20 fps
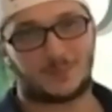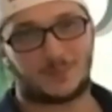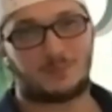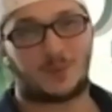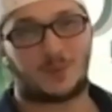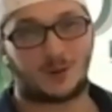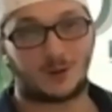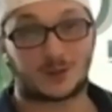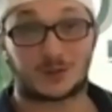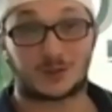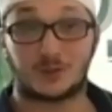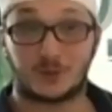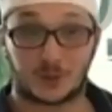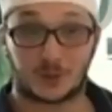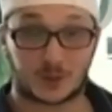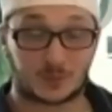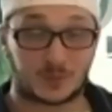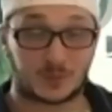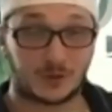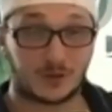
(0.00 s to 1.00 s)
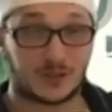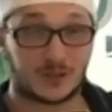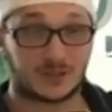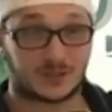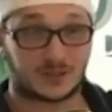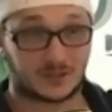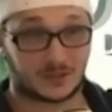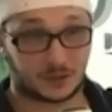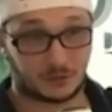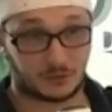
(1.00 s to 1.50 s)
personal
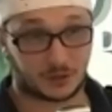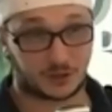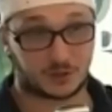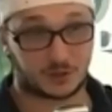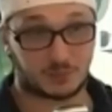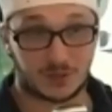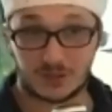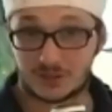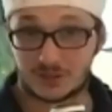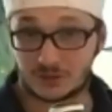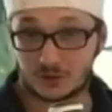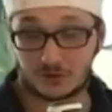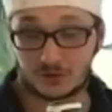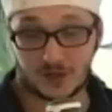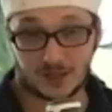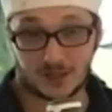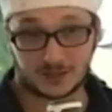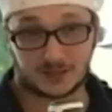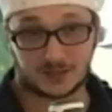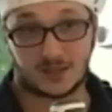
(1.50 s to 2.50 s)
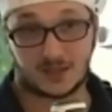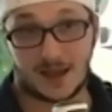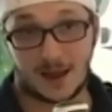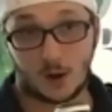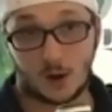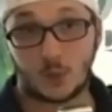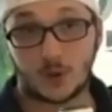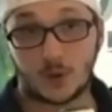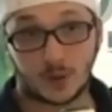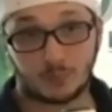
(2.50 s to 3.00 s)
experience as a Christian minister, that's
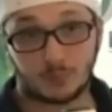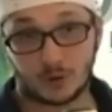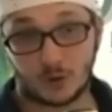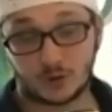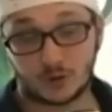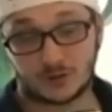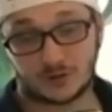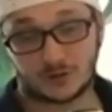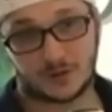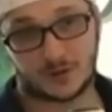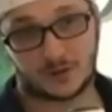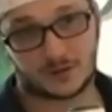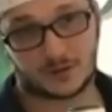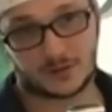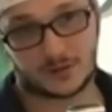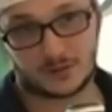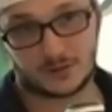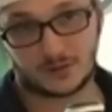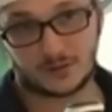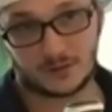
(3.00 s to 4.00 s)
how we approached things.